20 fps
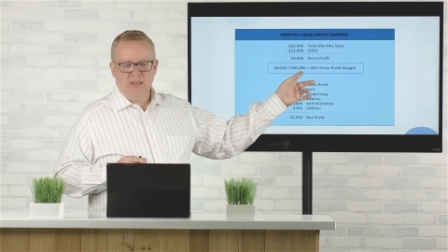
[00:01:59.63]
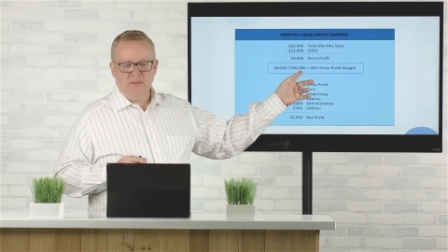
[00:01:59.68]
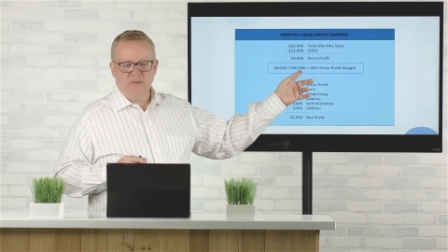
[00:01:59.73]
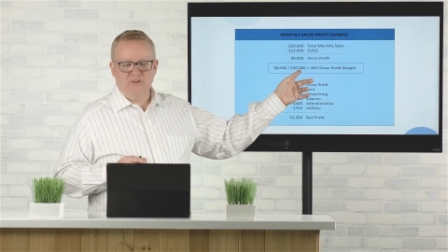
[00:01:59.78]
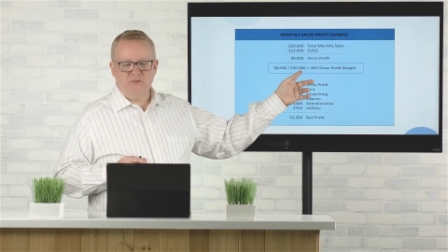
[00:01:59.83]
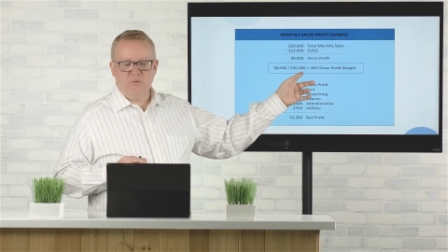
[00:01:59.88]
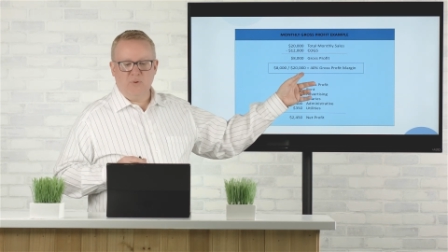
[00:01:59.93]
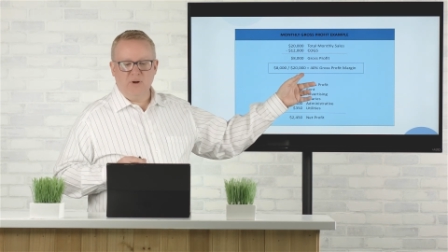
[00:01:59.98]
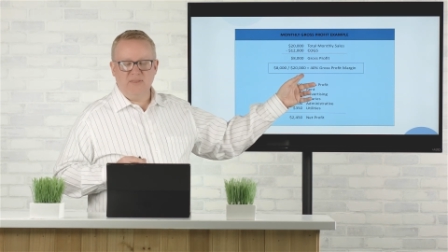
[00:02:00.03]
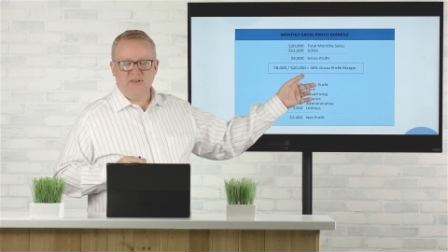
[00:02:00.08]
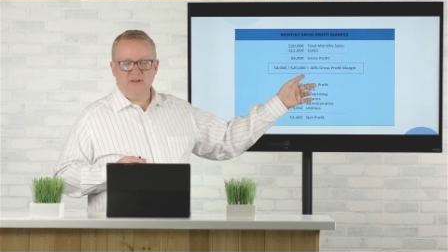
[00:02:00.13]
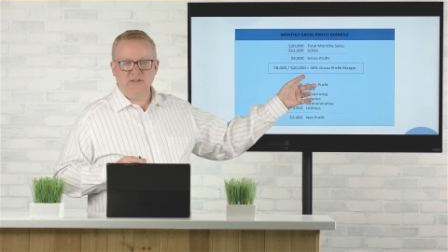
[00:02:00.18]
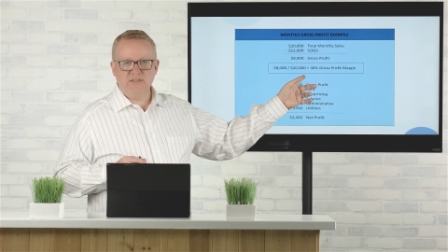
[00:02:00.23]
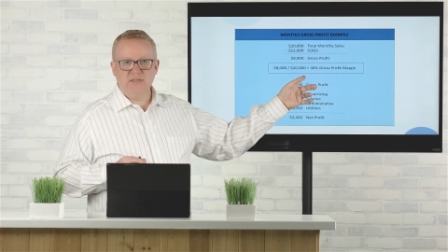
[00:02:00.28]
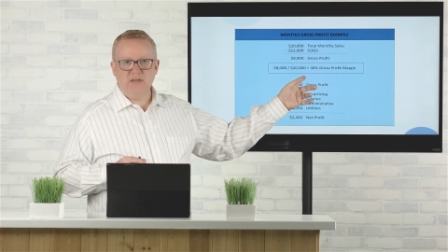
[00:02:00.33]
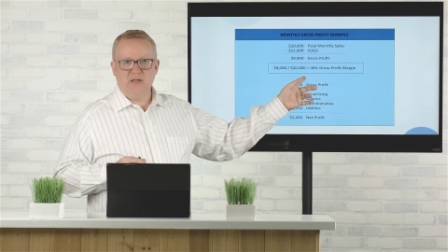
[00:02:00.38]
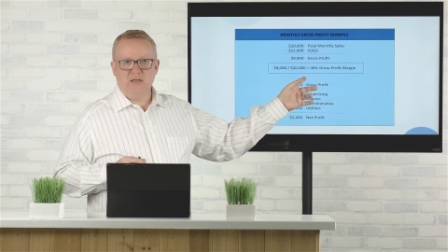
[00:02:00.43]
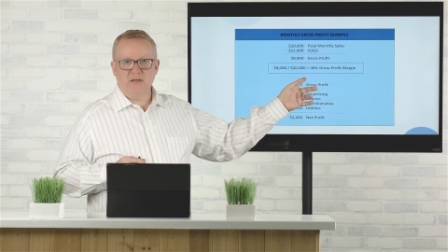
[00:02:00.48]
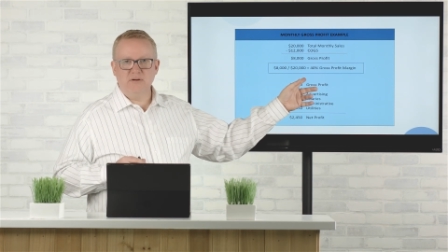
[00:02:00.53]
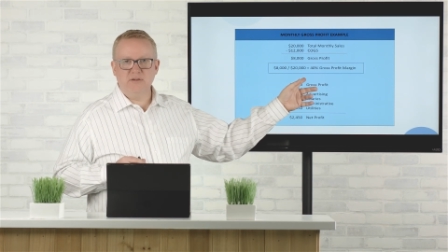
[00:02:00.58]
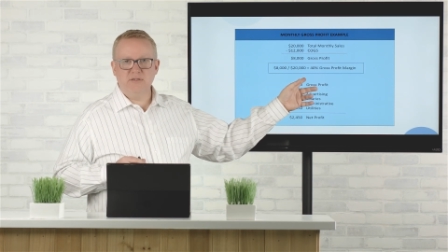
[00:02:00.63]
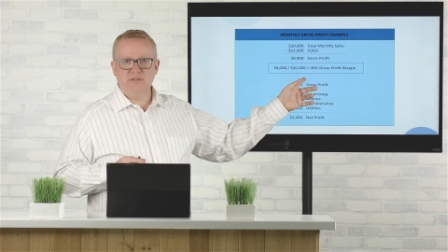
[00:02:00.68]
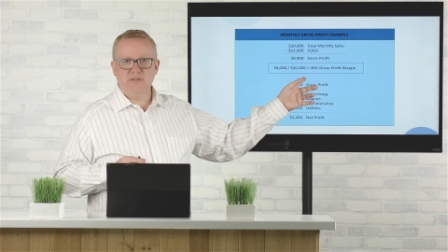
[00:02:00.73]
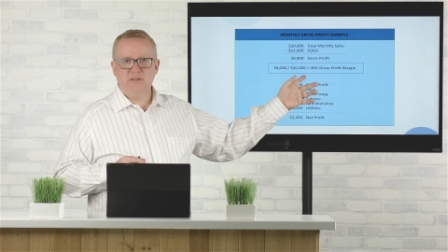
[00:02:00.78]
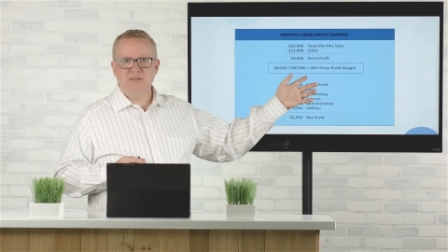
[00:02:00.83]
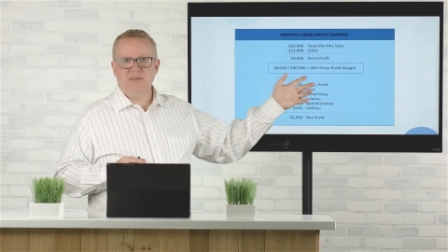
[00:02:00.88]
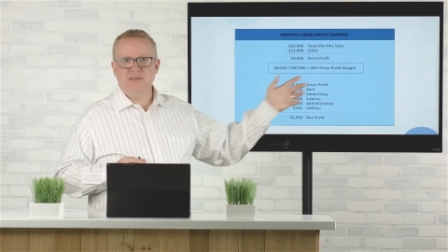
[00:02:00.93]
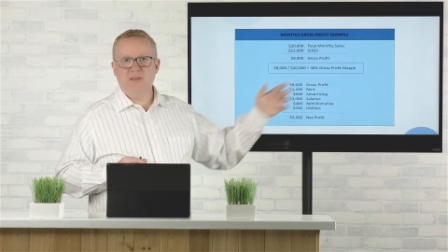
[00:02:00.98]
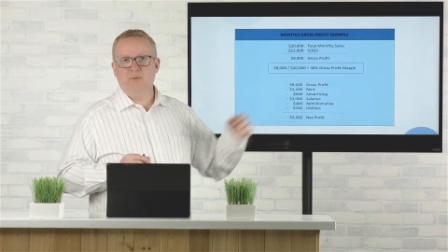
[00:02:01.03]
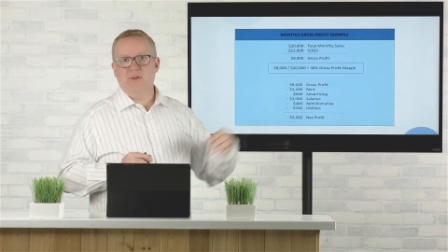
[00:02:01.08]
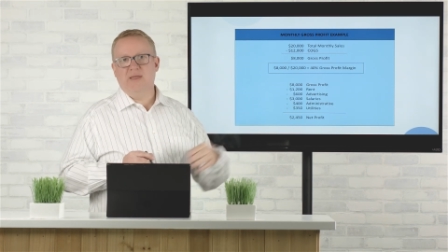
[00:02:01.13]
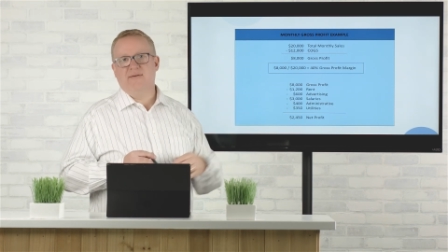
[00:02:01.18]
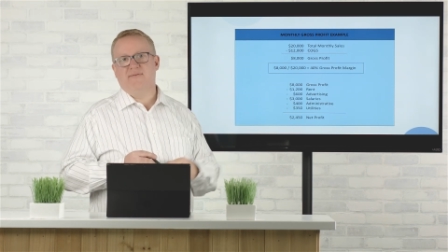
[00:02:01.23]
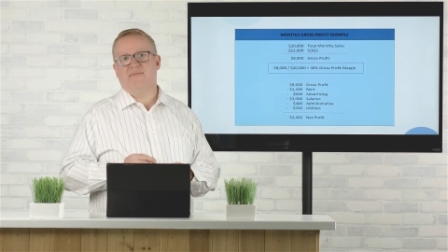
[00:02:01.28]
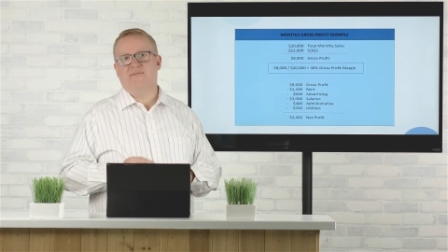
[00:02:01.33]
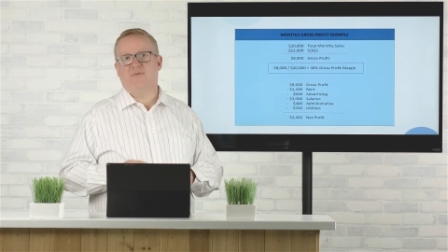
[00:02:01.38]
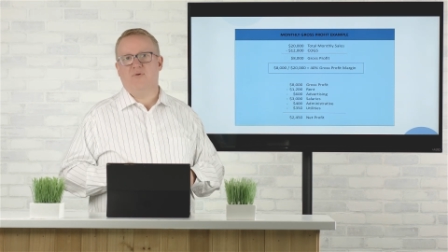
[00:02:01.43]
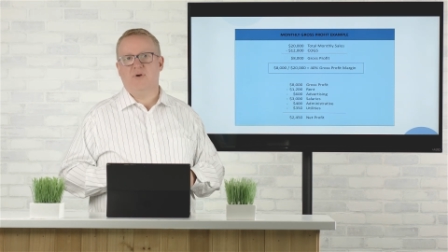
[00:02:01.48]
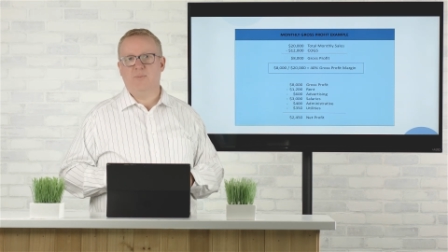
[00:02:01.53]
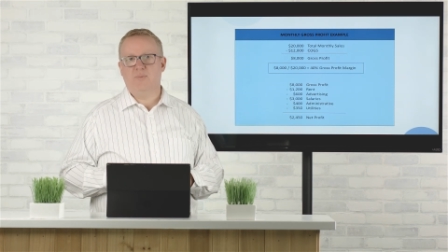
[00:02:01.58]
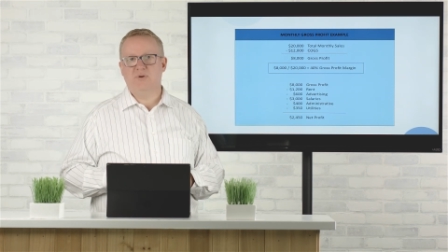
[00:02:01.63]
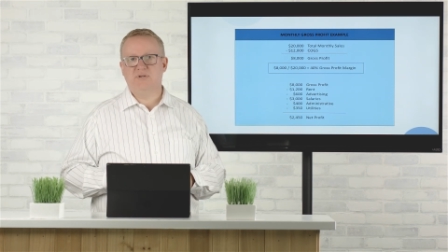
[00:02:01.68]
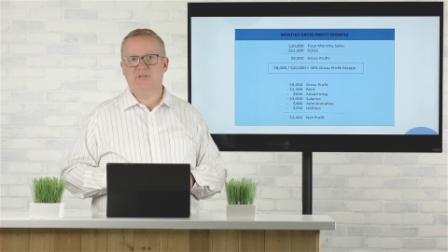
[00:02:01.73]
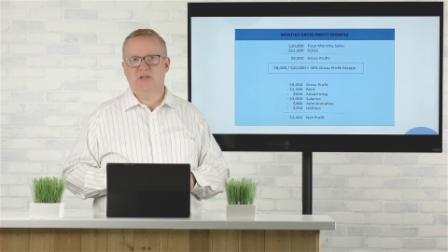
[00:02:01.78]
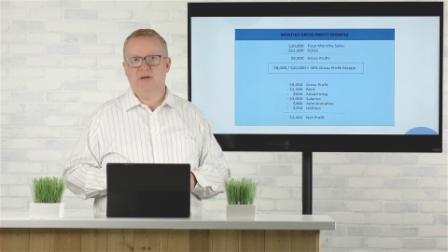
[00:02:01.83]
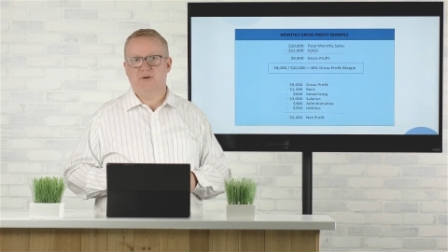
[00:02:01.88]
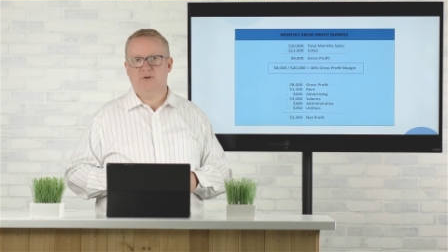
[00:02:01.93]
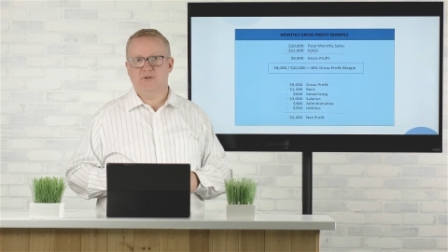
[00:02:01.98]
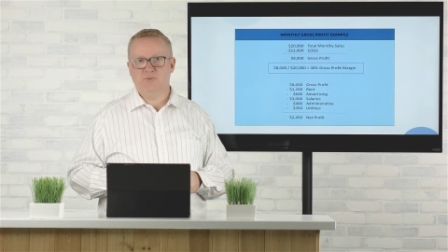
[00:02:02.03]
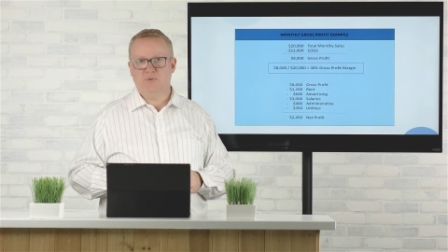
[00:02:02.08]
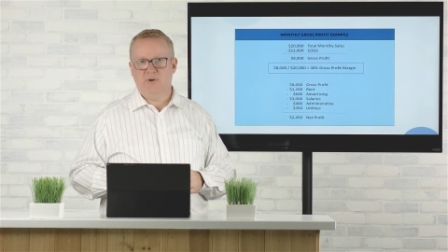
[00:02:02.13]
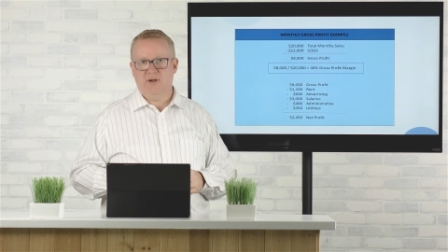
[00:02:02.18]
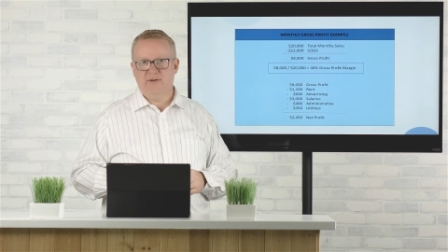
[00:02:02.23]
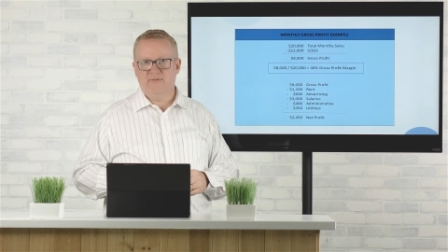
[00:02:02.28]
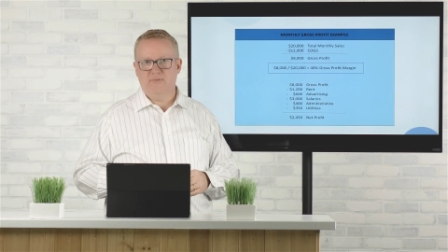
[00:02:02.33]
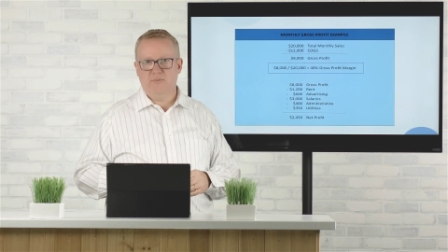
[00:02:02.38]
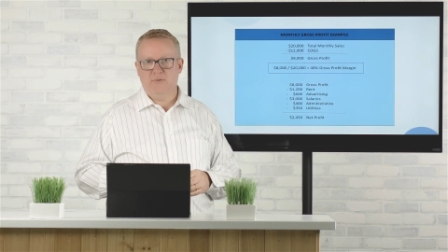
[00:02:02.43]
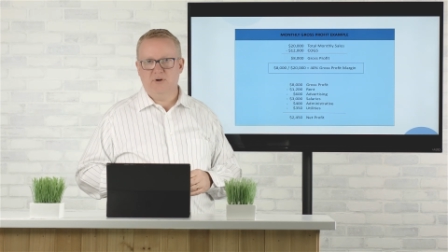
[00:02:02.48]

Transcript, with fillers: the $20,000, then we have a 40% gross profit